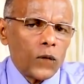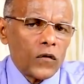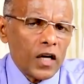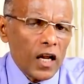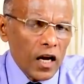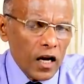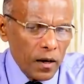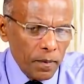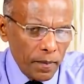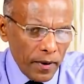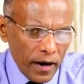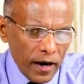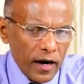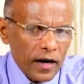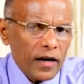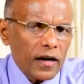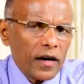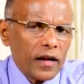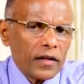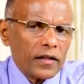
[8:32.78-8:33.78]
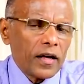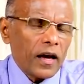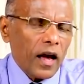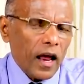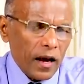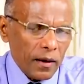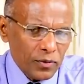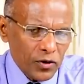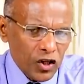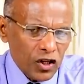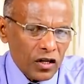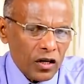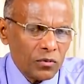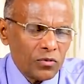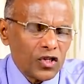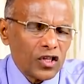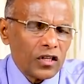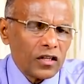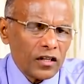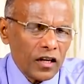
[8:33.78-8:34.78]
deliberately, the corruption
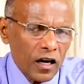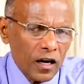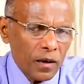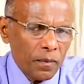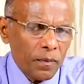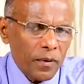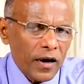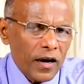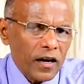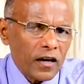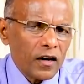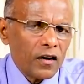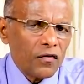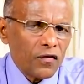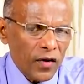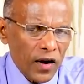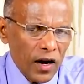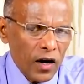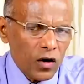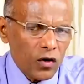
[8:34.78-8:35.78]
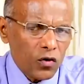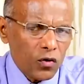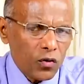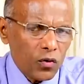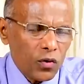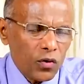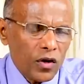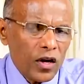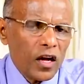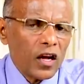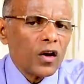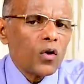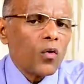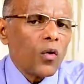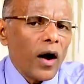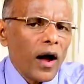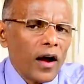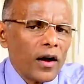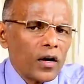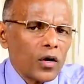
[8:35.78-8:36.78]
commission deliberately failed to
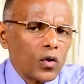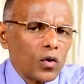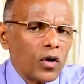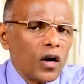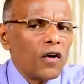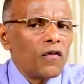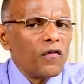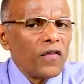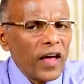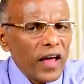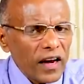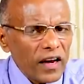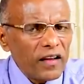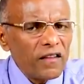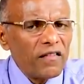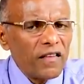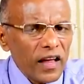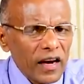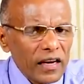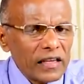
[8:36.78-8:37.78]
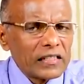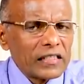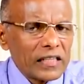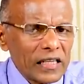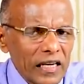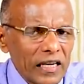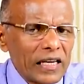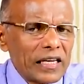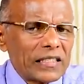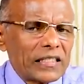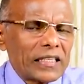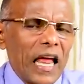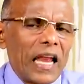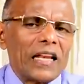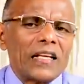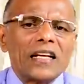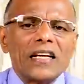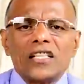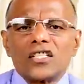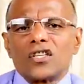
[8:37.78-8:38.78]
inquire into a very, very serious
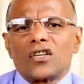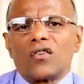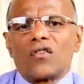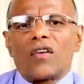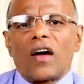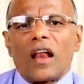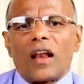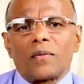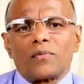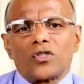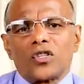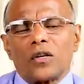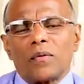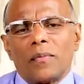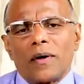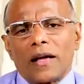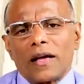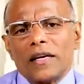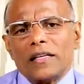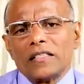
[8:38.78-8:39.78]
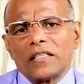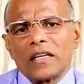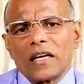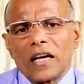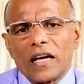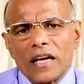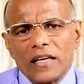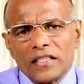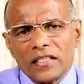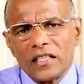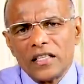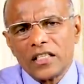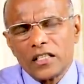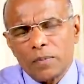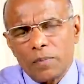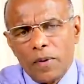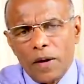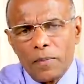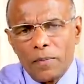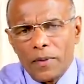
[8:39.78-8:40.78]
allegation of corruption against
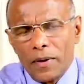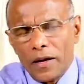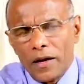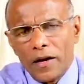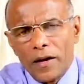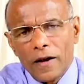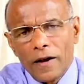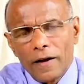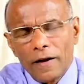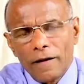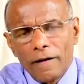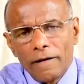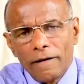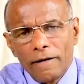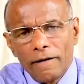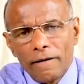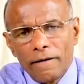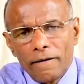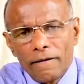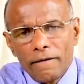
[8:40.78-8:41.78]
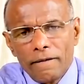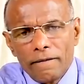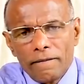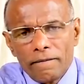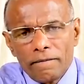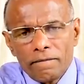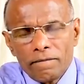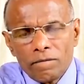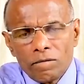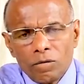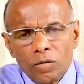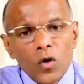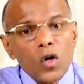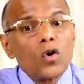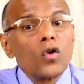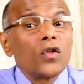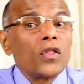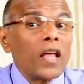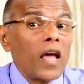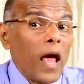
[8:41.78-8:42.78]
these people.
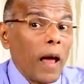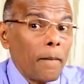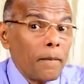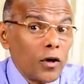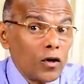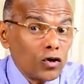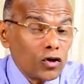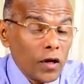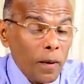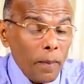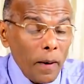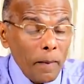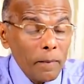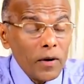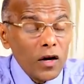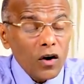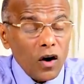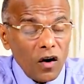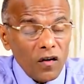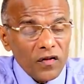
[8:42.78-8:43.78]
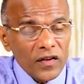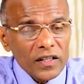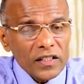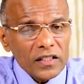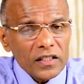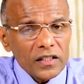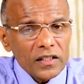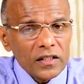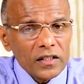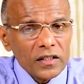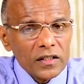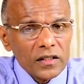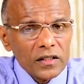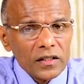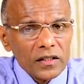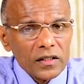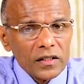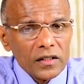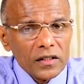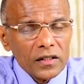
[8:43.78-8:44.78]
Because they abused the public office
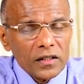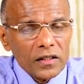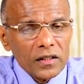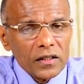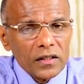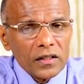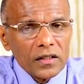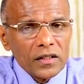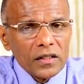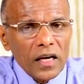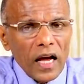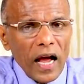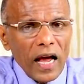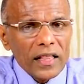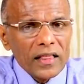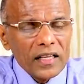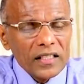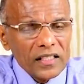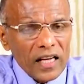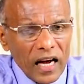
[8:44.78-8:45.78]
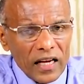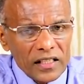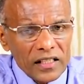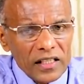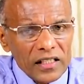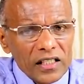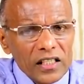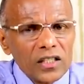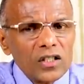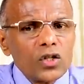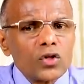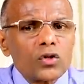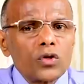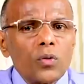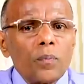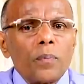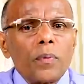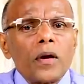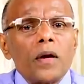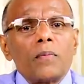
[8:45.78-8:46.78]
as the judges in the
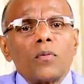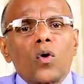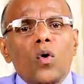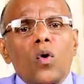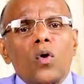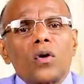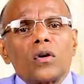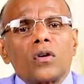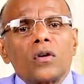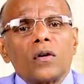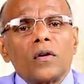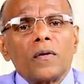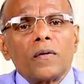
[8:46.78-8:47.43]
Supreme Court